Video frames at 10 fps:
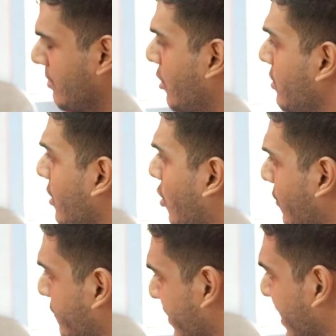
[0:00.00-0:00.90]
about the
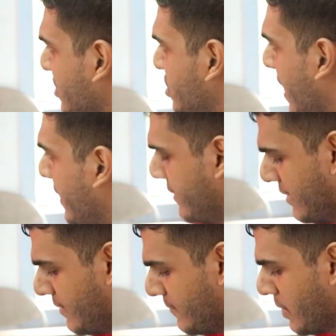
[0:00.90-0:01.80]

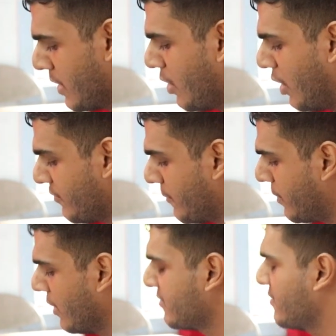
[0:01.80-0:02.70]
confidentiality of a
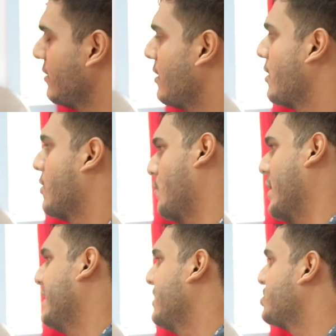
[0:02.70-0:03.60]
person
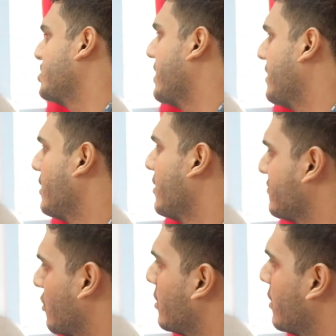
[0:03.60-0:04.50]
while he's sharing
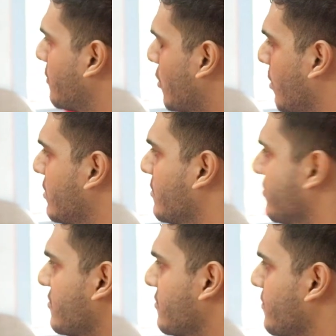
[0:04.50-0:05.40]
his or her
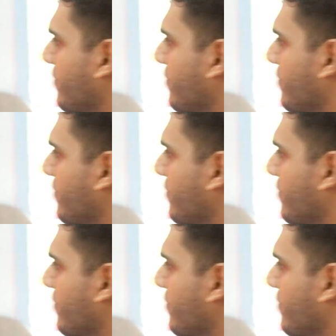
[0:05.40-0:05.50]
problems?